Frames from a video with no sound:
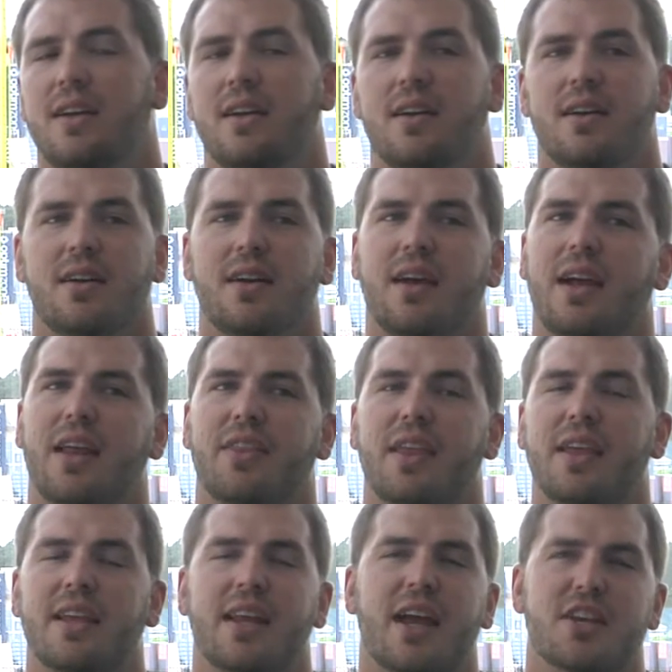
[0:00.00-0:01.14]
I
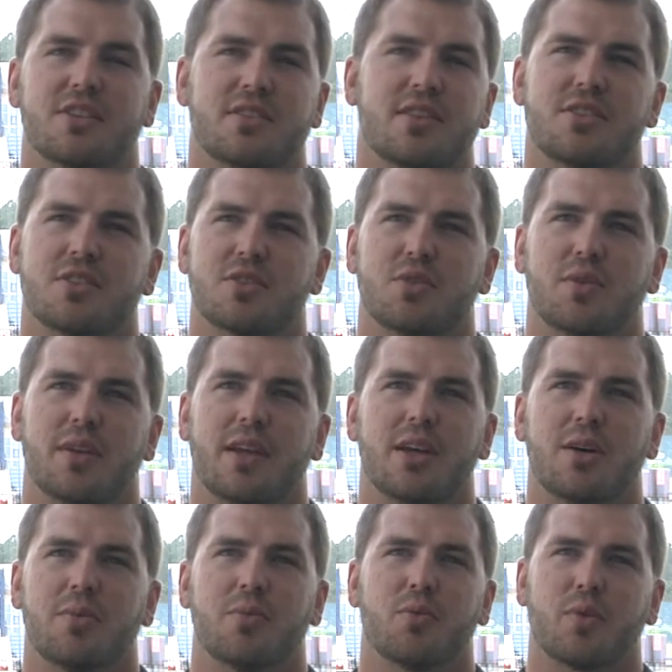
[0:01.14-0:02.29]
think it actually is just going to
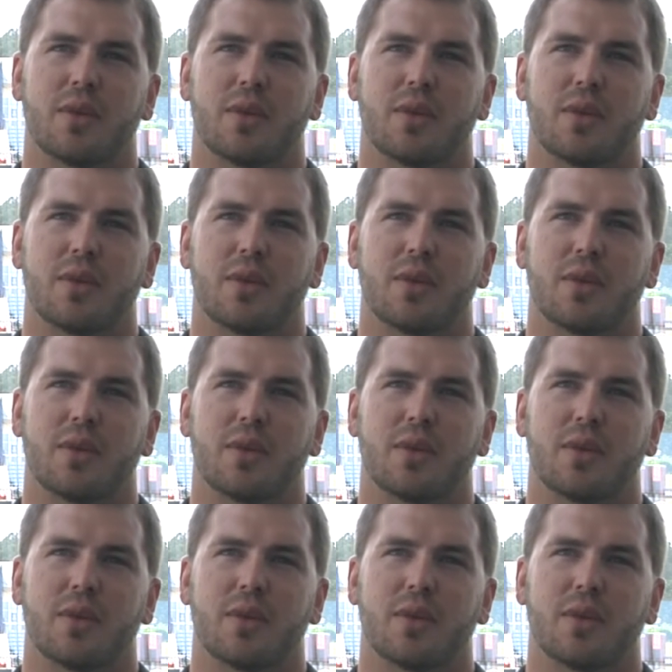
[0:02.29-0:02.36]
help